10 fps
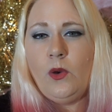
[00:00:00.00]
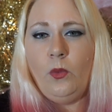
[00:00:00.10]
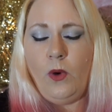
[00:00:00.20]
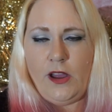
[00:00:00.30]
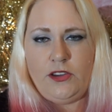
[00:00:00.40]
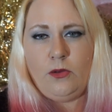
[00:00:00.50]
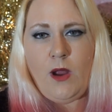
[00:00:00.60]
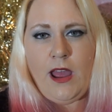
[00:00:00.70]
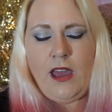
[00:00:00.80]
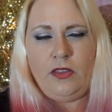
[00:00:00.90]
what to
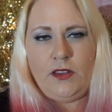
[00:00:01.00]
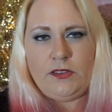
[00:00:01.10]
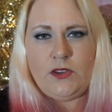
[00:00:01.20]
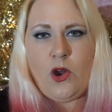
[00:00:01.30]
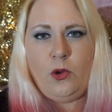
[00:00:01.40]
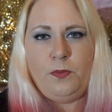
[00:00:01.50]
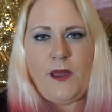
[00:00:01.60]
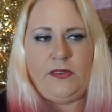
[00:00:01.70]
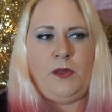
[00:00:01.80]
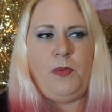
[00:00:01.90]
write in this note
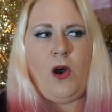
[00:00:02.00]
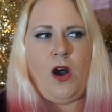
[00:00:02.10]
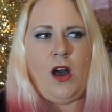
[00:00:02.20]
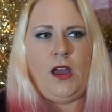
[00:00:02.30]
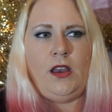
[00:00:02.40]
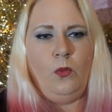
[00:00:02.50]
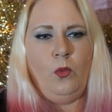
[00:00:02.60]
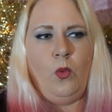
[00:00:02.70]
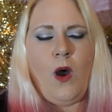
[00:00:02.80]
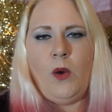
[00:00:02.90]
based upon
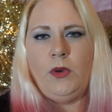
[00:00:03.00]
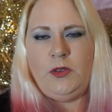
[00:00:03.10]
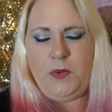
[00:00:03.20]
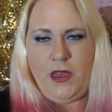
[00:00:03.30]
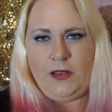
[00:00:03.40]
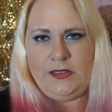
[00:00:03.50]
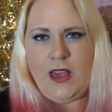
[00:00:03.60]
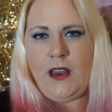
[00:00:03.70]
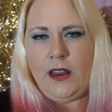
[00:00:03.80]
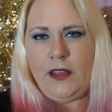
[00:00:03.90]
what was being
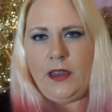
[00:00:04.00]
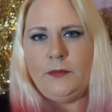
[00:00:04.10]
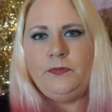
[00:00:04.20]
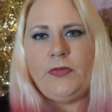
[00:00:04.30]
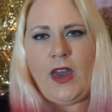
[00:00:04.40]
said in it